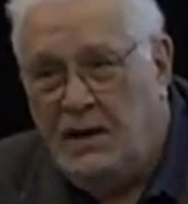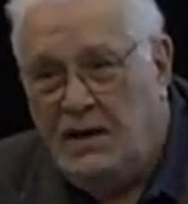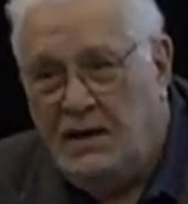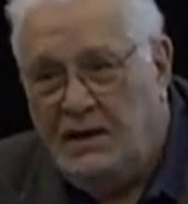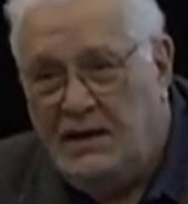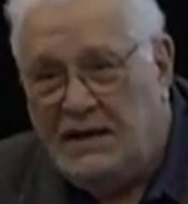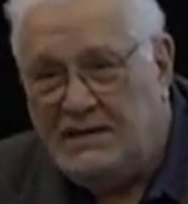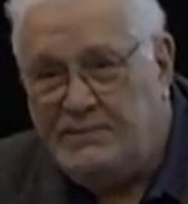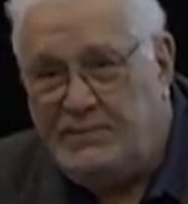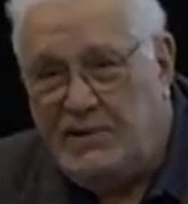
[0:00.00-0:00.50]

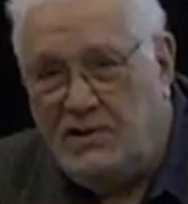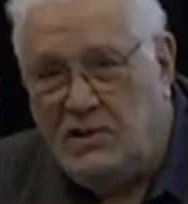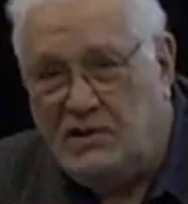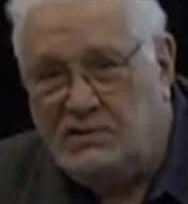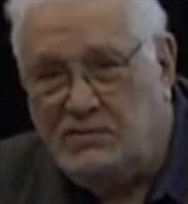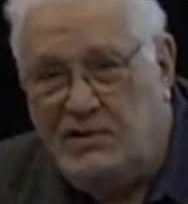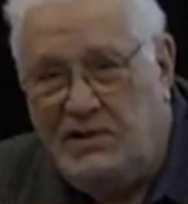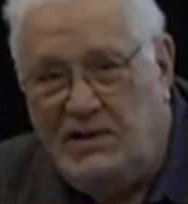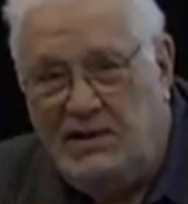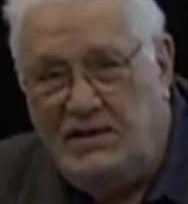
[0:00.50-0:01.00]
That's because
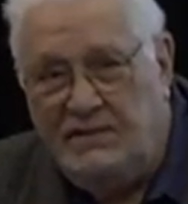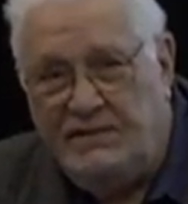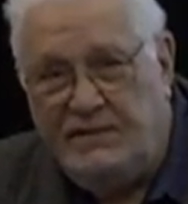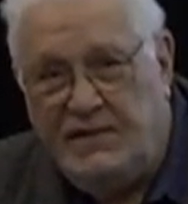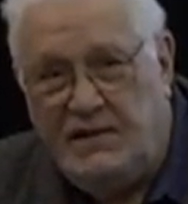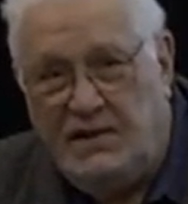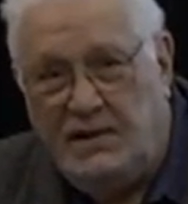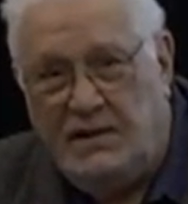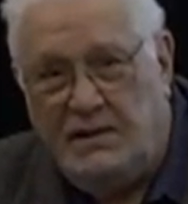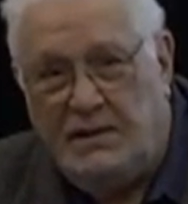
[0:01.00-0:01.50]
we live
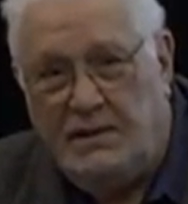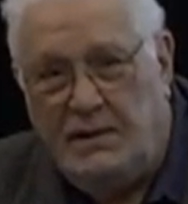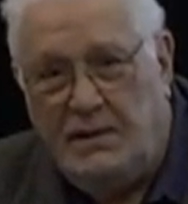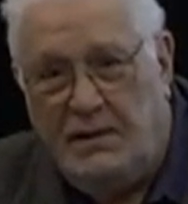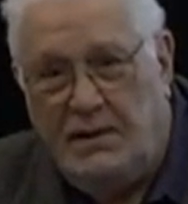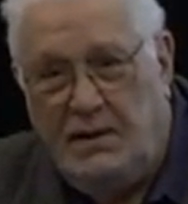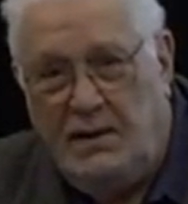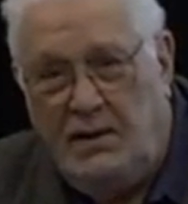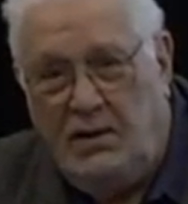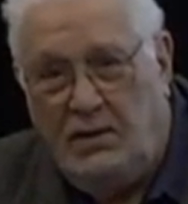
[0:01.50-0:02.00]
in
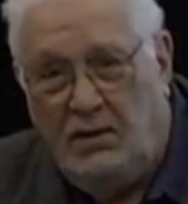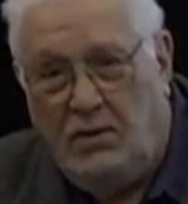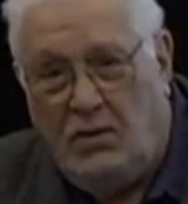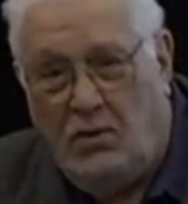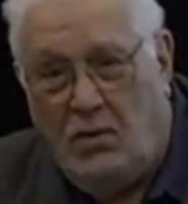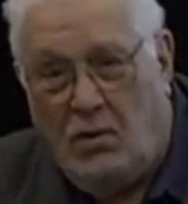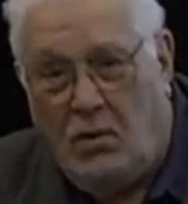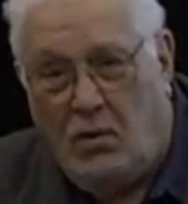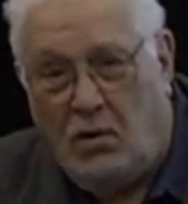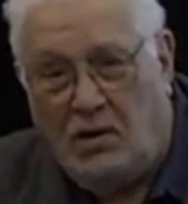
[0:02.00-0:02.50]
an
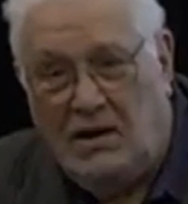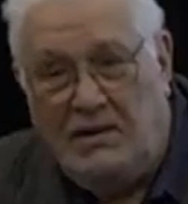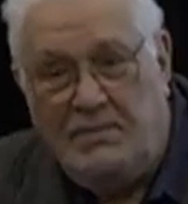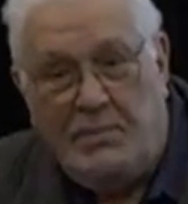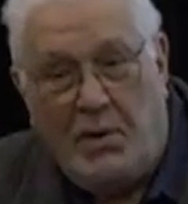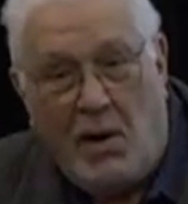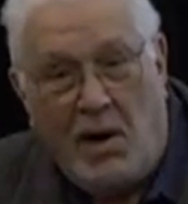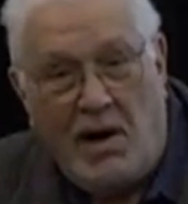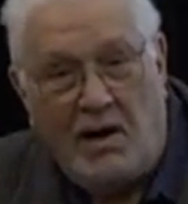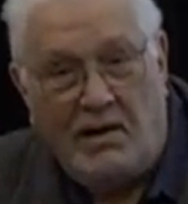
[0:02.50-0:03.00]
orderly
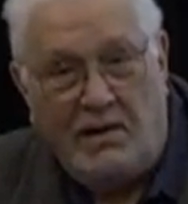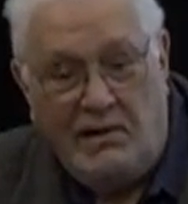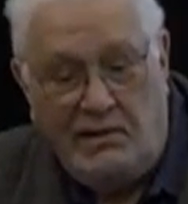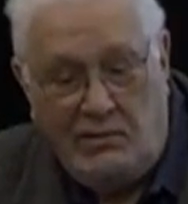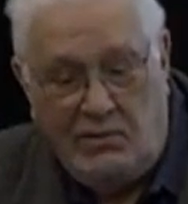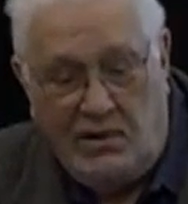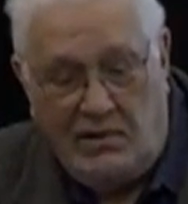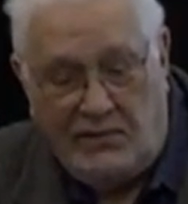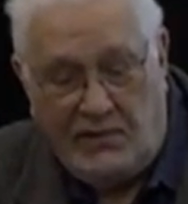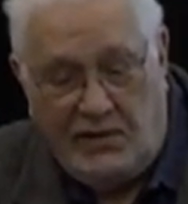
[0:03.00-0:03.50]
part of the
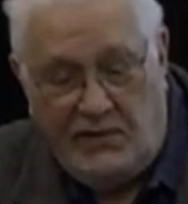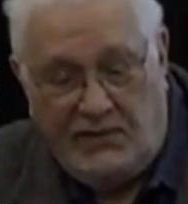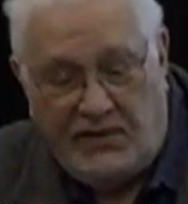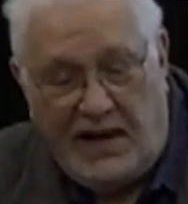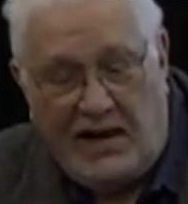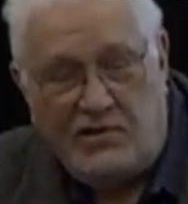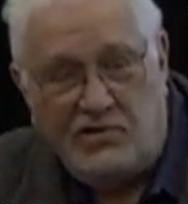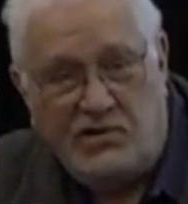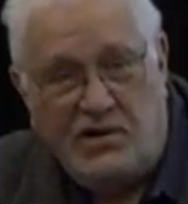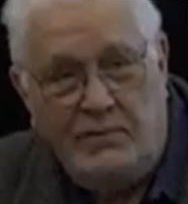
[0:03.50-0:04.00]
universe.
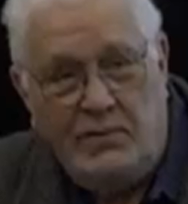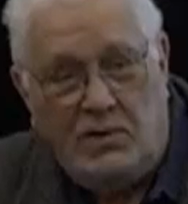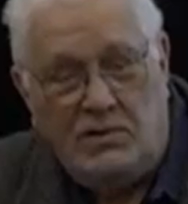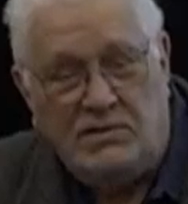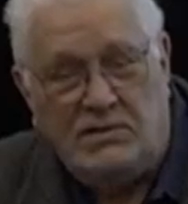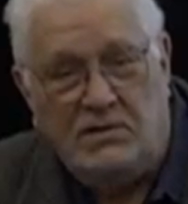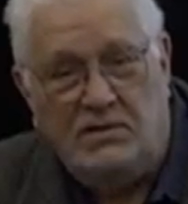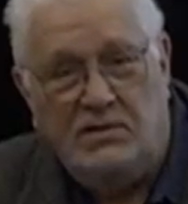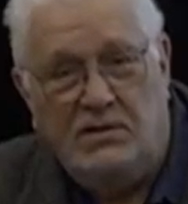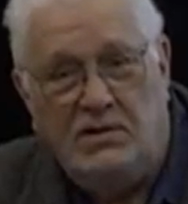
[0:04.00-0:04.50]
Actually,
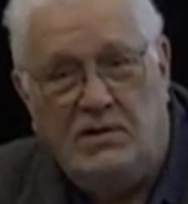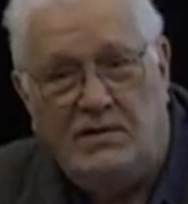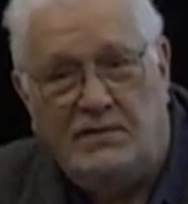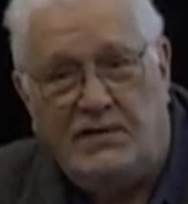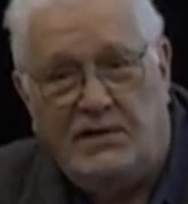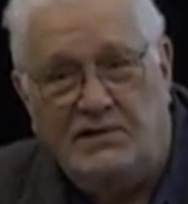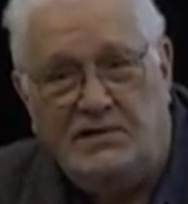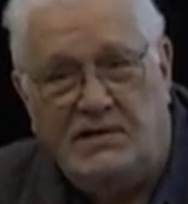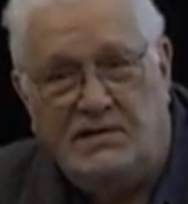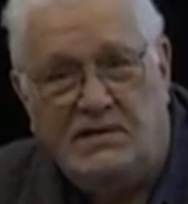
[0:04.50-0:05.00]
most of the
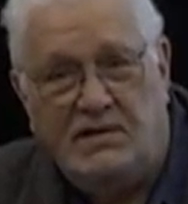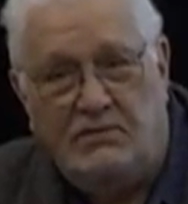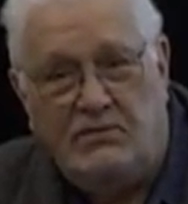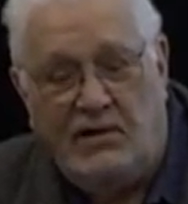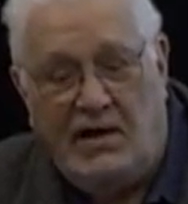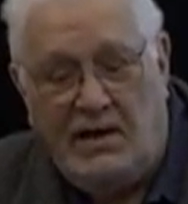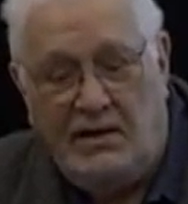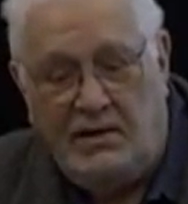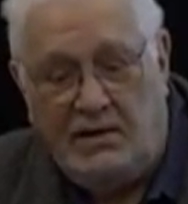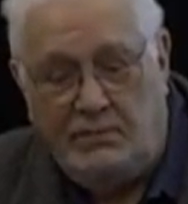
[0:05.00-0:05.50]
universe is in
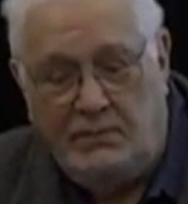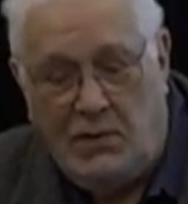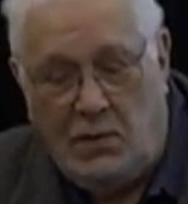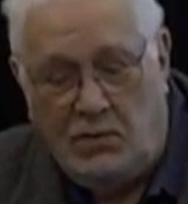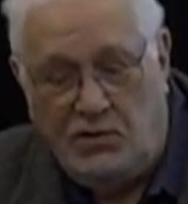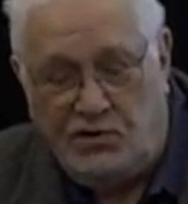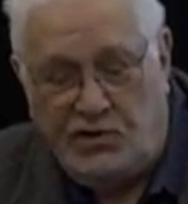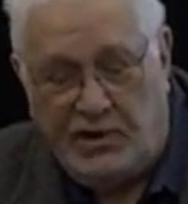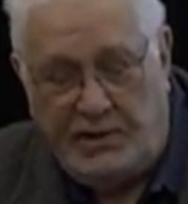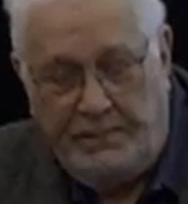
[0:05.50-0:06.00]
random
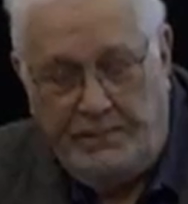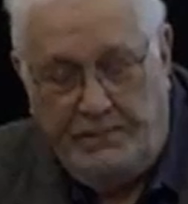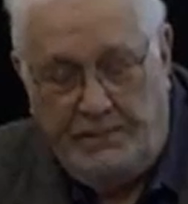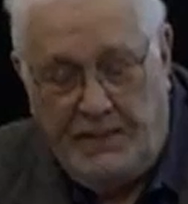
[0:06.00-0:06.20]
motion.